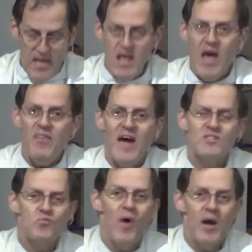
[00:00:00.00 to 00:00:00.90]
And
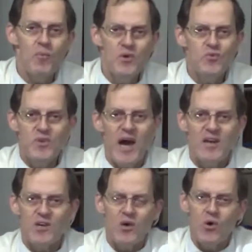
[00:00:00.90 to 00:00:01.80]
that's why we do
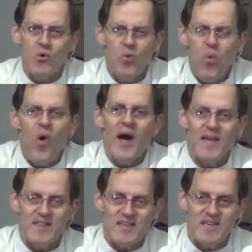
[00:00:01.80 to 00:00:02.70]
not go
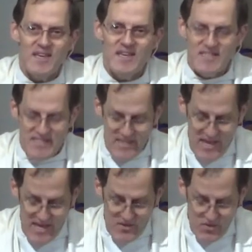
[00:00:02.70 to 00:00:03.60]
quietly into
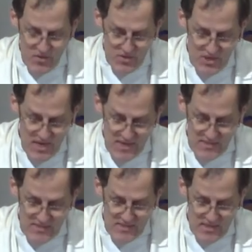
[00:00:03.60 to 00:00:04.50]
that good
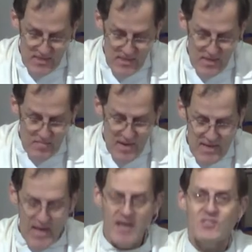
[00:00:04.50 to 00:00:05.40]
night. By
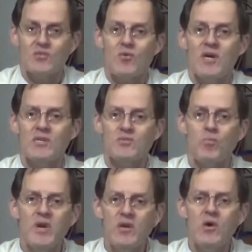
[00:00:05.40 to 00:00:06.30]
God's grace,
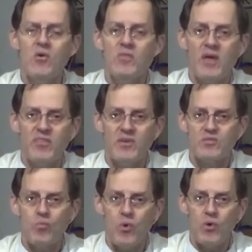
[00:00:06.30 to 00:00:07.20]
we know that
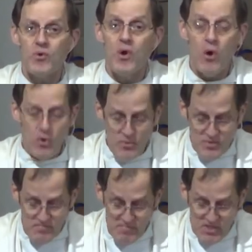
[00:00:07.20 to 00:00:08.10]
this world holds
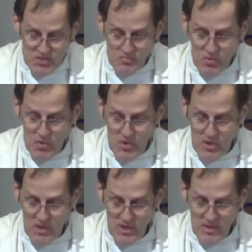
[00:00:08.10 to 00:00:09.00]
much more
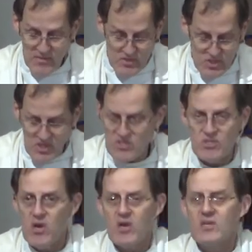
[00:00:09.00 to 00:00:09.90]
than just
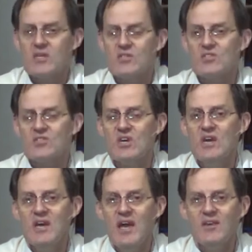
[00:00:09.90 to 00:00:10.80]
darkness
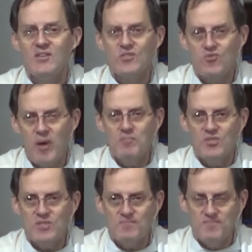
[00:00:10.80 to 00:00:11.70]
and
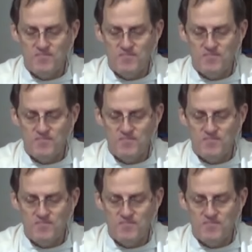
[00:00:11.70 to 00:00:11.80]
disruption.